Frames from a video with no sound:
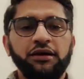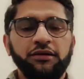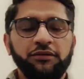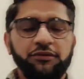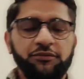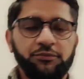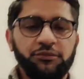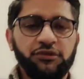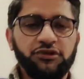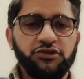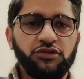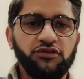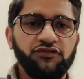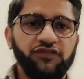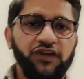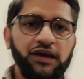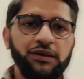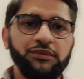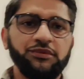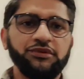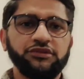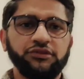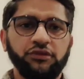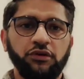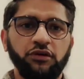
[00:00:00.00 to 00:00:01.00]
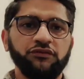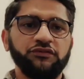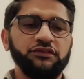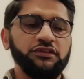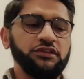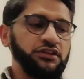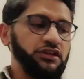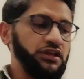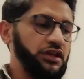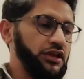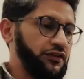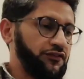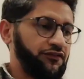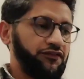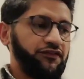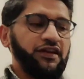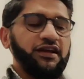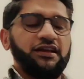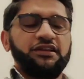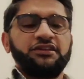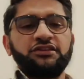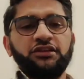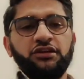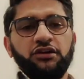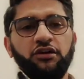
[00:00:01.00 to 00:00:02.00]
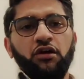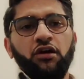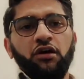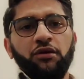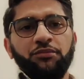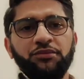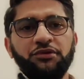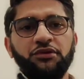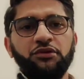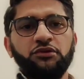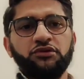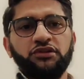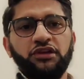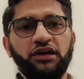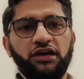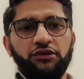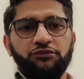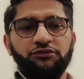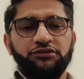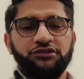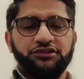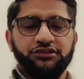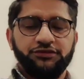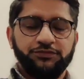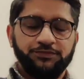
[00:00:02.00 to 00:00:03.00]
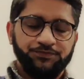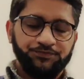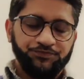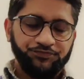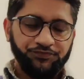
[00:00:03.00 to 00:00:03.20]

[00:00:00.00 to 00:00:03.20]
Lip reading: muscle fibers of the flexor carpi ulnaris.